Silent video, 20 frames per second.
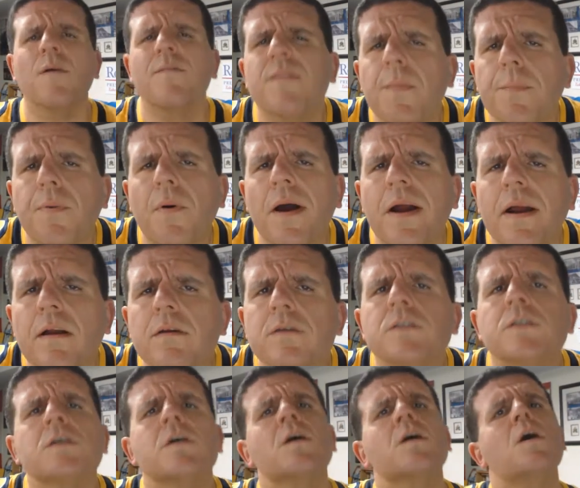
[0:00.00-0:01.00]
With the
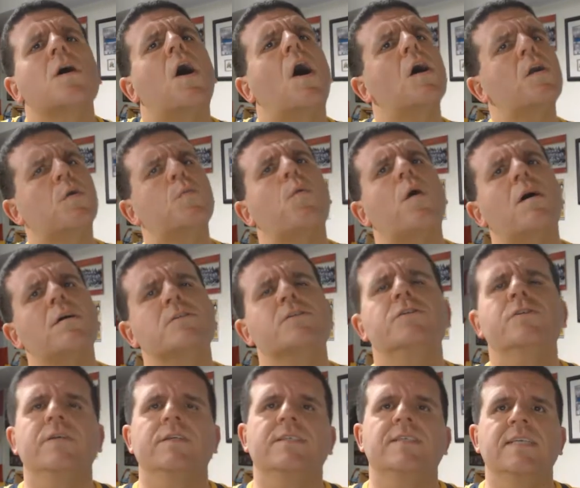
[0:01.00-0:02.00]
players on the
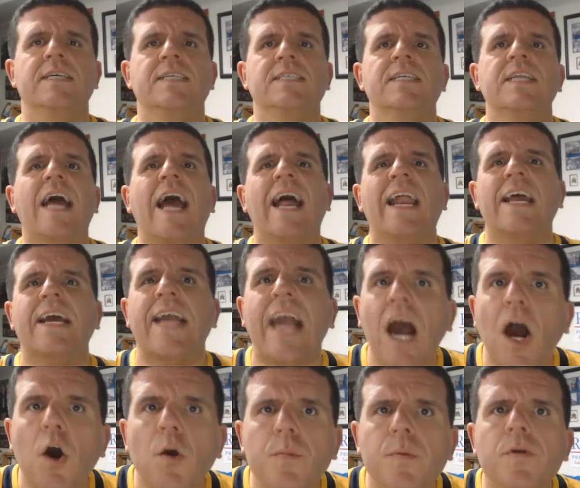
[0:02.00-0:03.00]
roster this season and a
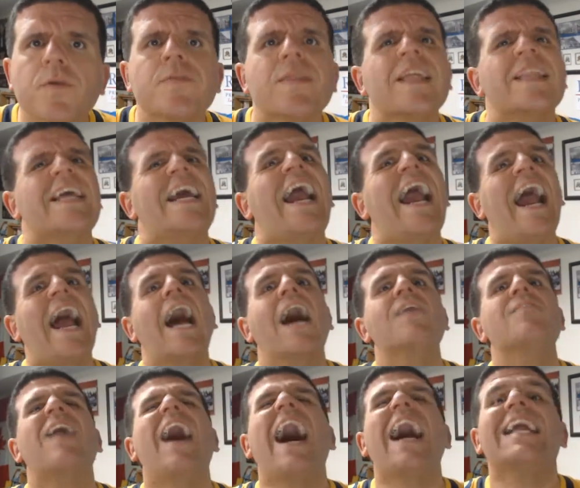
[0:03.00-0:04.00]
caliber that they
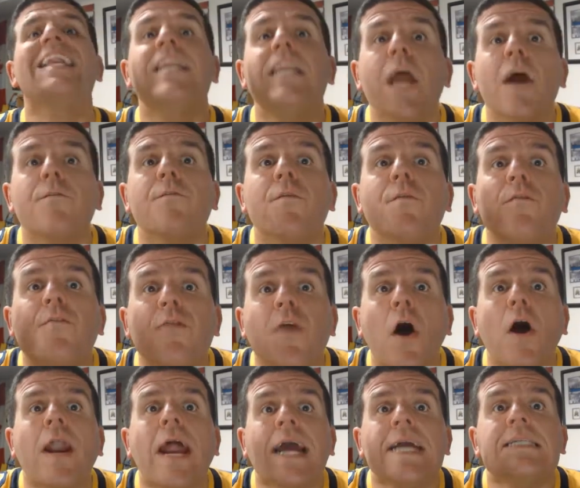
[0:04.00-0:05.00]
have, I never
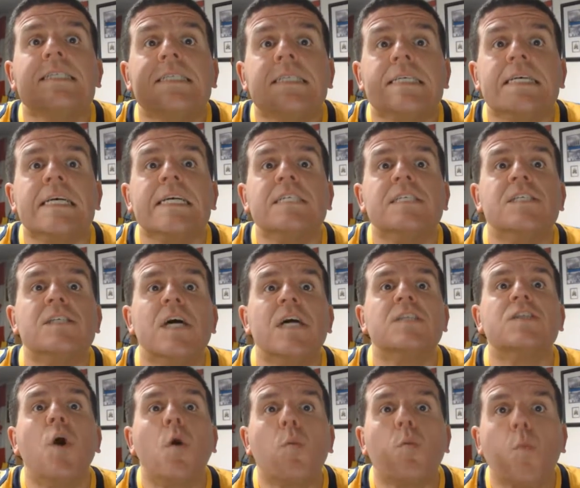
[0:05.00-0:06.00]
thought I'd see
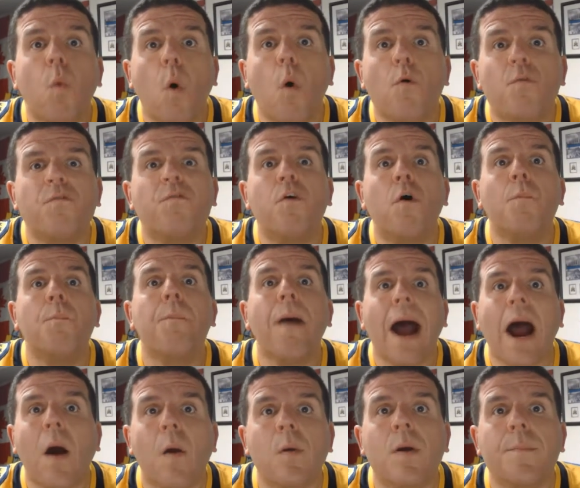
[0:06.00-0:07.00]
such a woeful
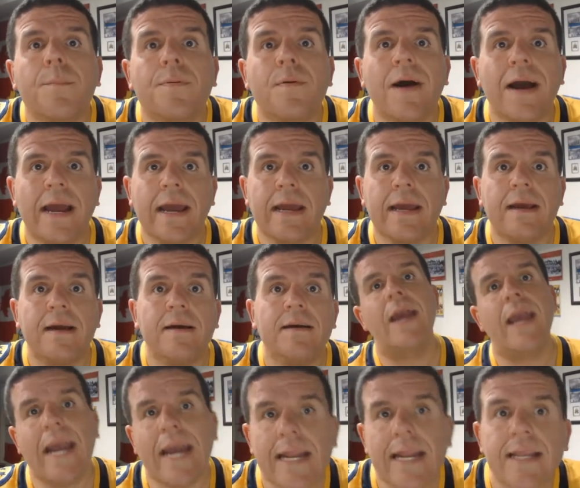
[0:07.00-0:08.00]
power play.
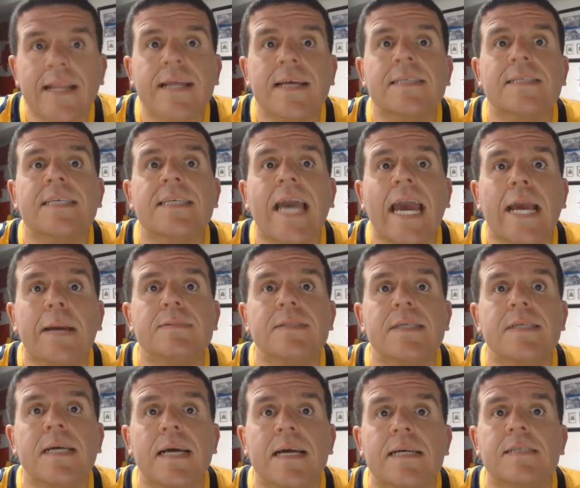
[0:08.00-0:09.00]
In this Game
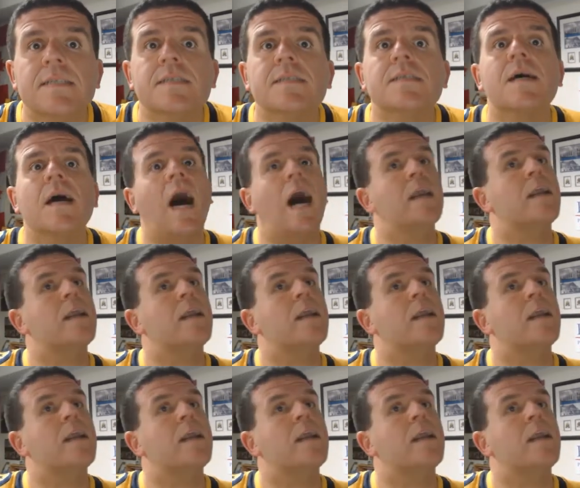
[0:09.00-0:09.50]
6,